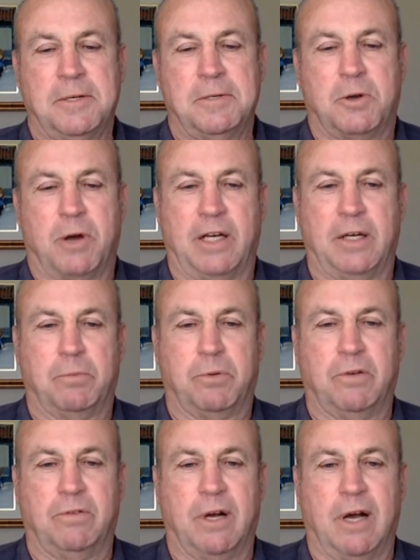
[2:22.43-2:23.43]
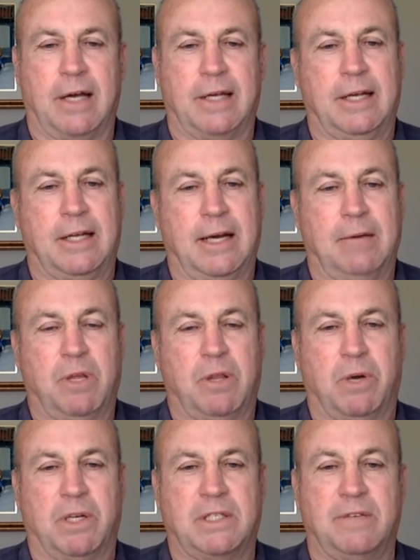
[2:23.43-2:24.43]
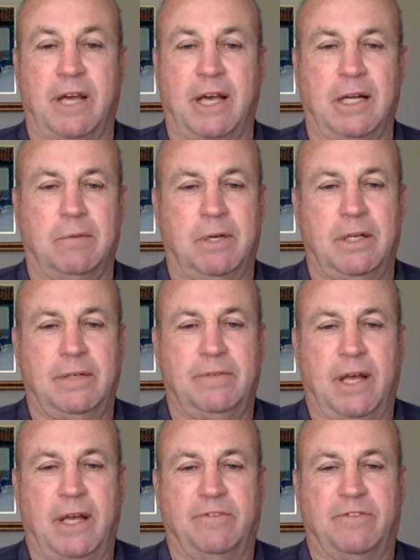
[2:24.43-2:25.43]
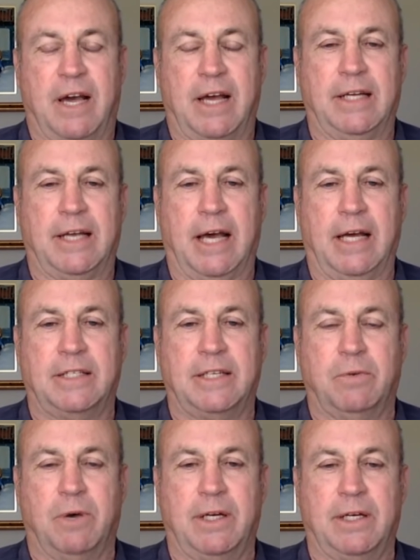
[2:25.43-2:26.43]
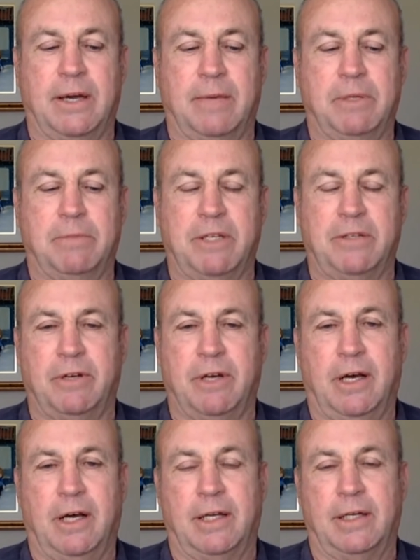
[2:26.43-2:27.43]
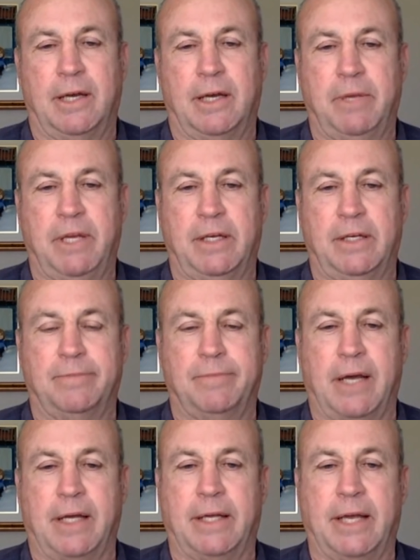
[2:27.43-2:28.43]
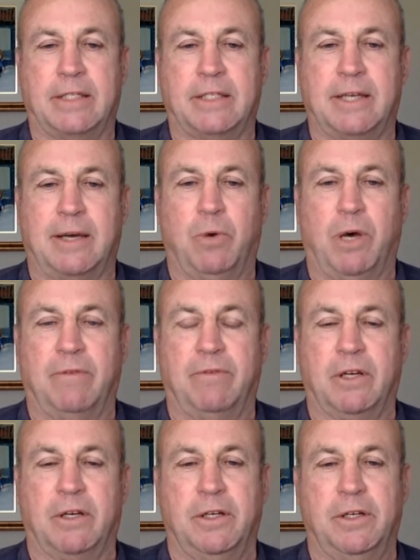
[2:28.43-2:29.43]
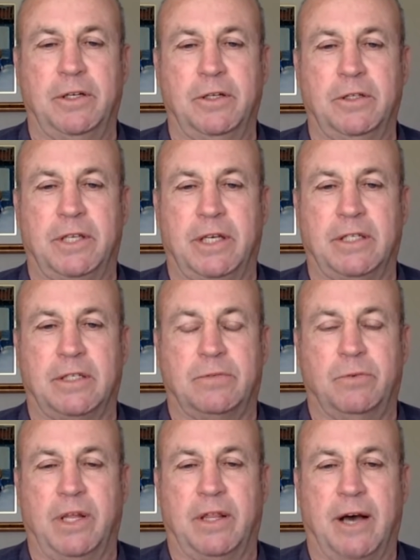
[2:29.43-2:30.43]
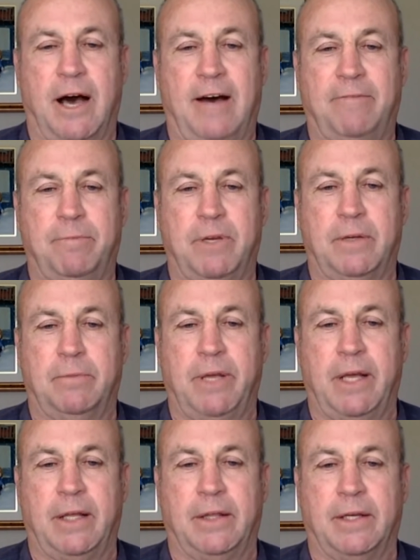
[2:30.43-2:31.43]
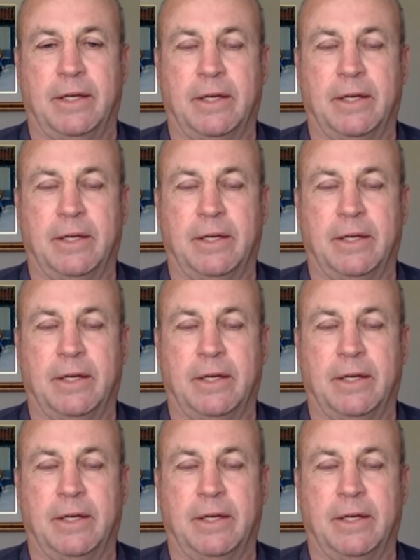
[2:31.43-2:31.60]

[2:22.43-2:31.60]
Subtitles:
improve their hockey club with what's available and find guys that want to come to Montreal. And, I mean, I guess somewhat of the good news is with Hoffman being